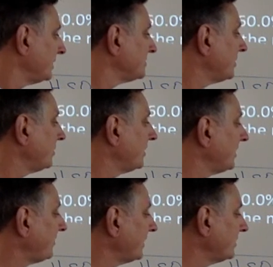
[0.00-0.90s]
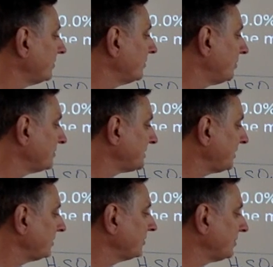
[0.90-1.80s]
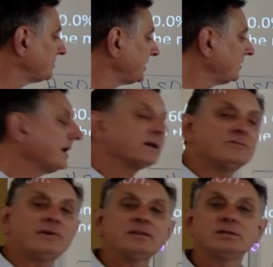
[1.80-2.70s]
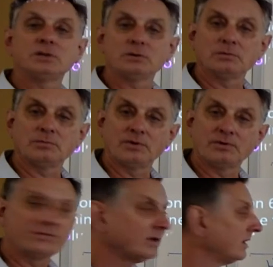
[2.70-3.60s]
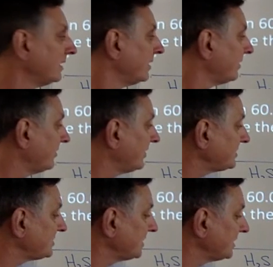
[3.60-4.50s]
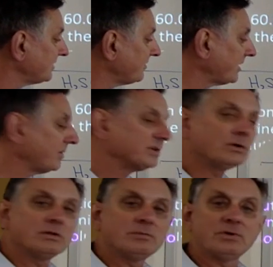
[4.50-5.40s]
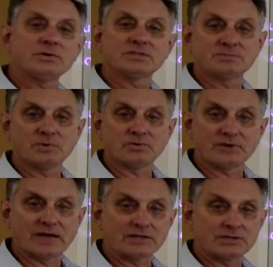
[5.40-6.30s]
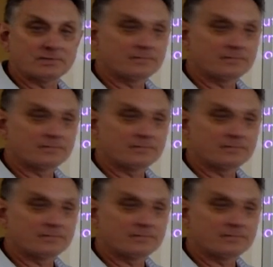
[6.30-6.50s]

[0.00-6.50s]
So if I know the moles here, I can find the total moles. This divided by total moles is mole fraction.